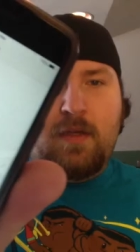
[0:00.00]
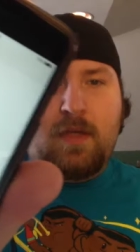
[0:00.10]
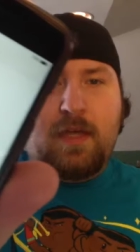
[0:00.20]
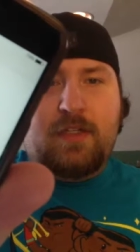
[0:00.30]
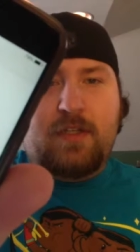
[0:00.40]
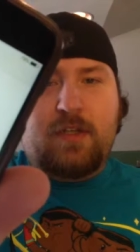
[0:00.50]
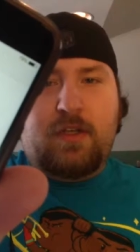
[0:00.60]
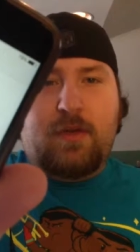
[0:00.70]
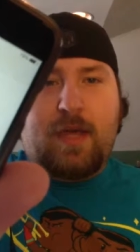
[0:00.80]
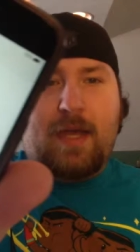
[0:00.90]
And just so
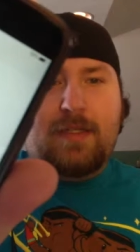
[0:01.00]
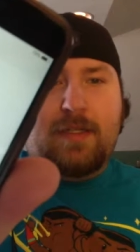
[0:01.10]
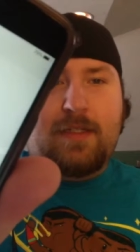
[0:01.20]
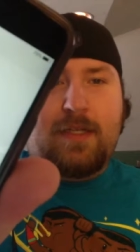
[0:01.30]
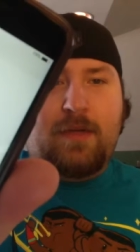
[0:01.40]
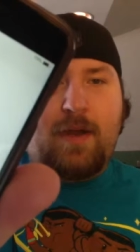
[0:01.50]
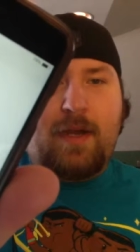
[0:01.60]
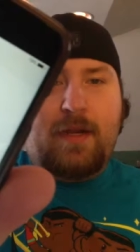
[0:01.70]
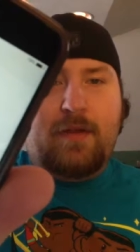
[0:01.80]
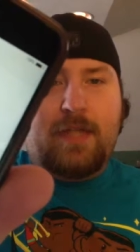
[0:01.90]
you guys can see
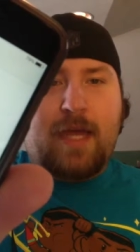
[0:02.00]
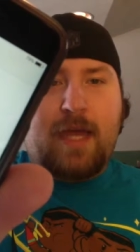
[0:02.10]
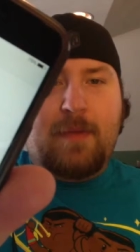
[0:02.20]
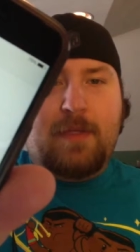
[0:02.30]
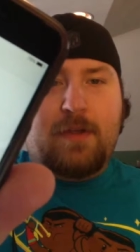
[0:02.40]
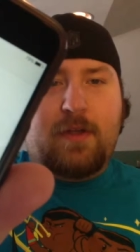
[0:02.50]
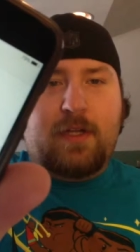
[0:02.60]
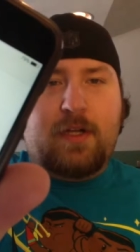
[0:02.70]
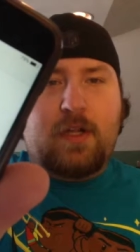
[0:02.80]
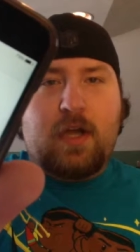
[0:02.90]
right here, time is on
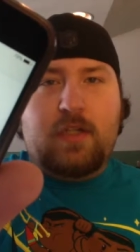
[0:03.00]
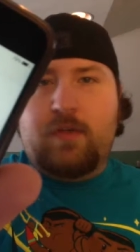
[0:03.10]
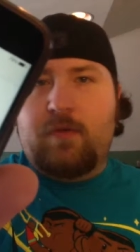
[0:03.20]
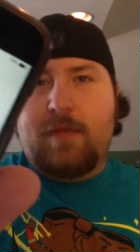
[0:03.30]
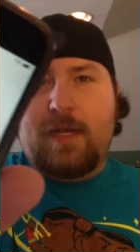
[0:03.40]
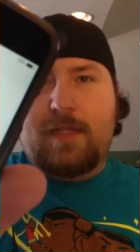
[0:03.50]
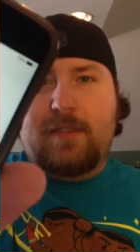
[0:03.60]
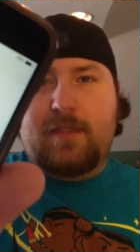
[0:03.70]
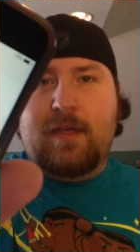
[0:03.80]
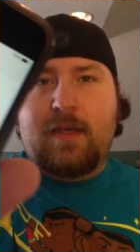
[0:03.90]
the clock, two
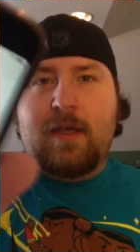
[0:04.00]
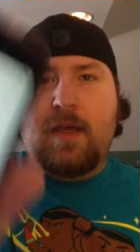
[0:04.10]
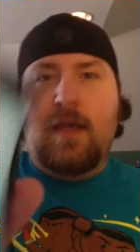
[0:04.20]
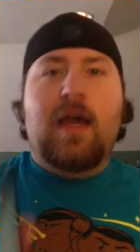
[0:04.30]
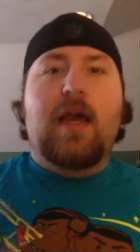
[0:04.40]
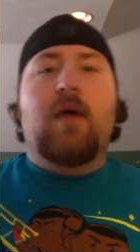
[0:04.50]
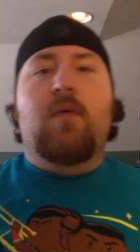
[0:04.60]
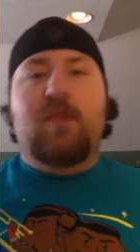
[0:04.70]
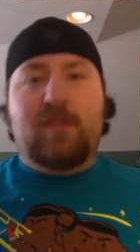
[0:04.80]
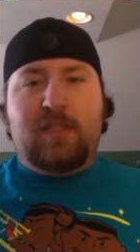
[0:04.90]
minutes.
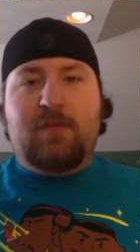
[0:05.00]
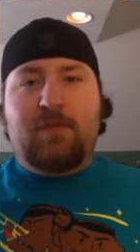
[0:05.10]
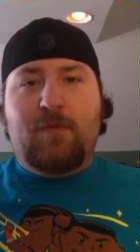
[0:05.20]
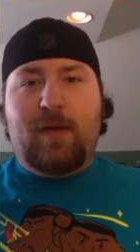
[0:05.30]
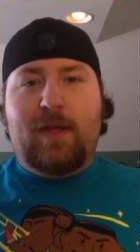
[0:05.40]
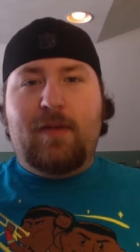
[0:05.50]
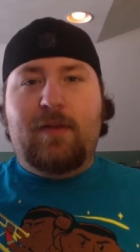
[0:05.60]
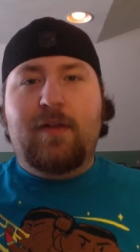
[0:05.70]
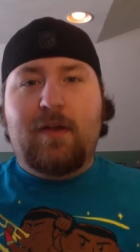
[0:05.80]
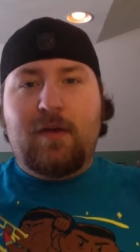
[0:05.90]
This is for real.
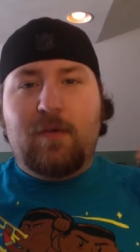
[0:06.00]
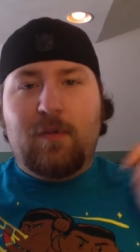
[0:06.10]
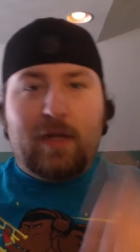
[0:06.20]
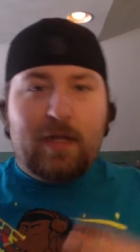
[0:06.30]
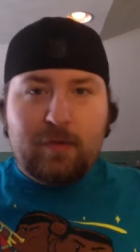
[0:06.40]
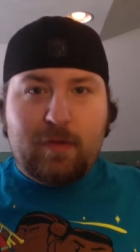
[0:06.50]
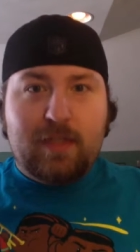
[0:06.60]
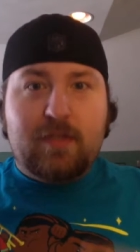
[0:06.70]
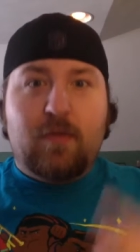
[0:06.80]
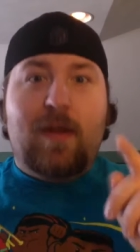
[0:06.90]
We're gonna do
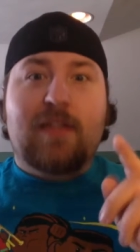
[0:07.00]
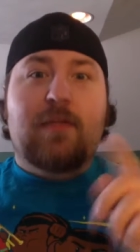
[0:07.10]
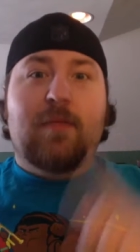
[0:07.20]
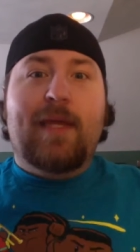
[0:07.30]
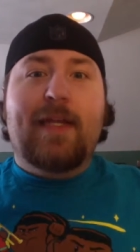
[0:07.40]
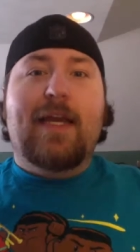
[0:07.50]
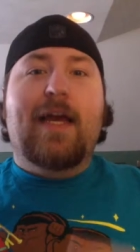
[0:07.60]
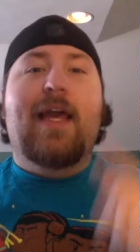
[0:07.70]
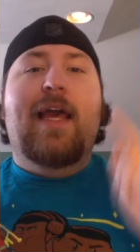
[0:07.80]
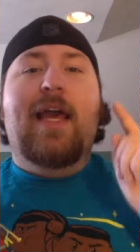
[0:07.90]
this
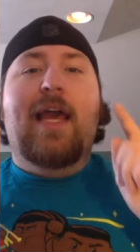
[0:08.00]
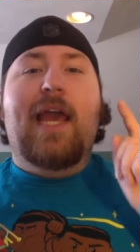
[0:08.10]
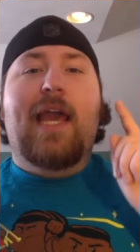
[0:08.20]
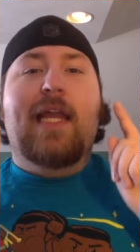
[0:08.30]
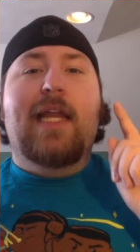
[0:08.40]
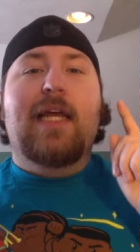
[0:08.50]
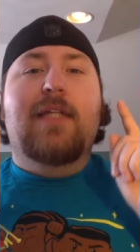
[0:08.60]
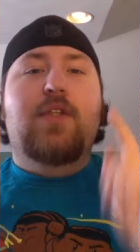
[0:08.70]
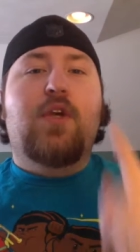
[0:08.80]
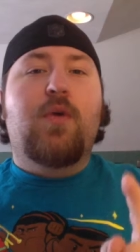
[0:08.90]
WrestleMania in
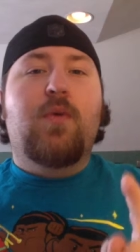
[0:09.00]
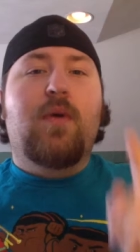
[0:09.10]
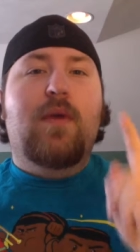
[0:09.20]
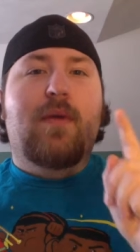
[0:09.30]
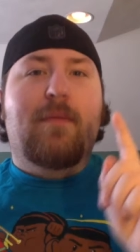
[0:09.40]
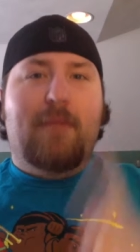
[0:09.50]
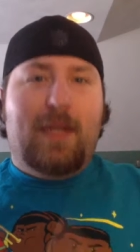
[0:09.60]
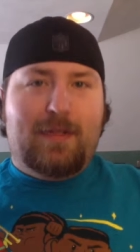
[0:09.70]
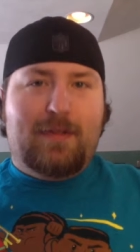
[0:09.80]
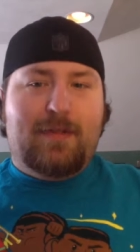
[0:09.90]
two
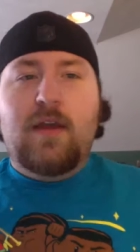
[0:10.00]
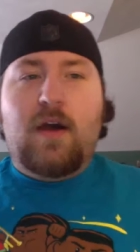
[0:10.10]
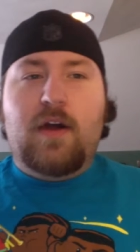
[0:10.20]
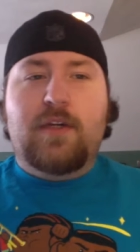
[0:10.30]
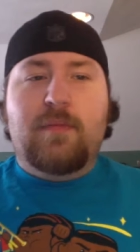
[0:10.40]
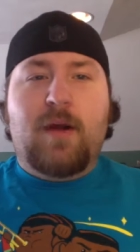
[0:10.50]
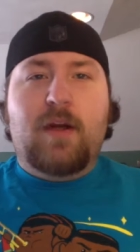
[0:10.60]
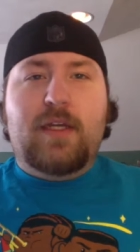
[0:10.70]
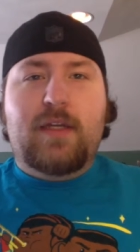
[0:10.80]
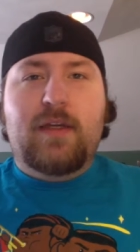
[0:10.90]
minutes. On your
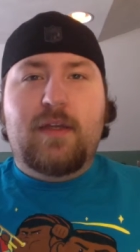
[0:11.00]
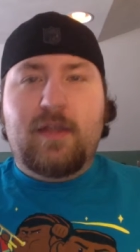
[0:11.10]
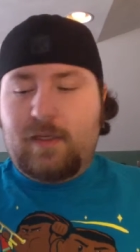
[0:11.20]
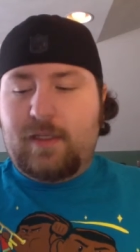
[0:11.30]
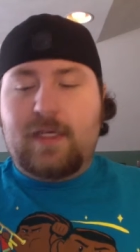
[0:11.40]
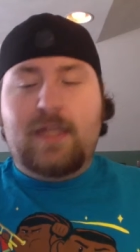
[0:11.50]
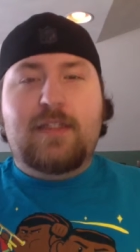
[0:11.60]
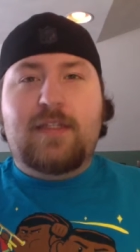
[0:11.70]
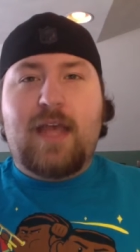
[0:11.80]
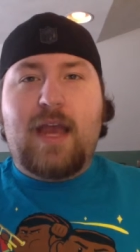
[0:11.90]
mark, get
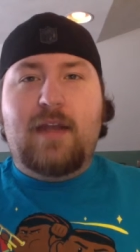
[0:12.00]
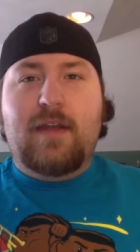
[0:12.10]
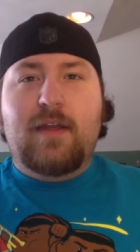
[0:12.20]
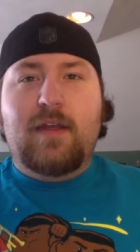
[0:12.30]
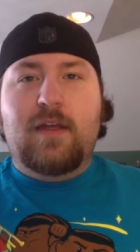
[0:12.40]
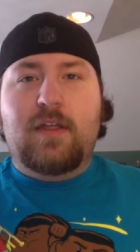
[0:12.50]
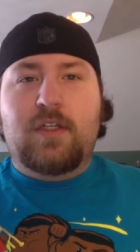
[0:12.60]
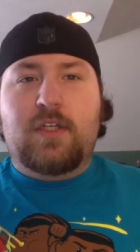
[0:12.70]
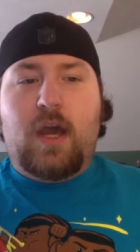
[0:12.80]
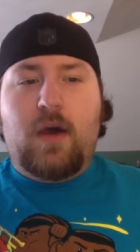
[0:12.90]
set.
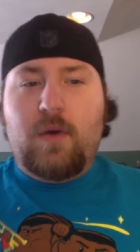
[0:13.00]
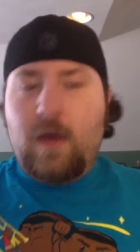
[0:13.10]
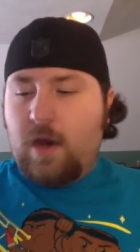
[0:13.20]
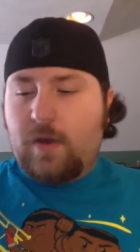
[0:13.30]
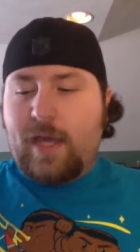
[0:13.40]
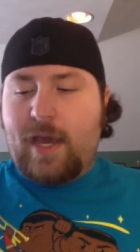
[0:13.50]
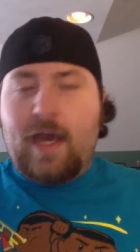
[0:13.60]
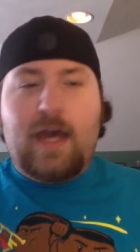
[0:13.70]
Go. Okay, uh,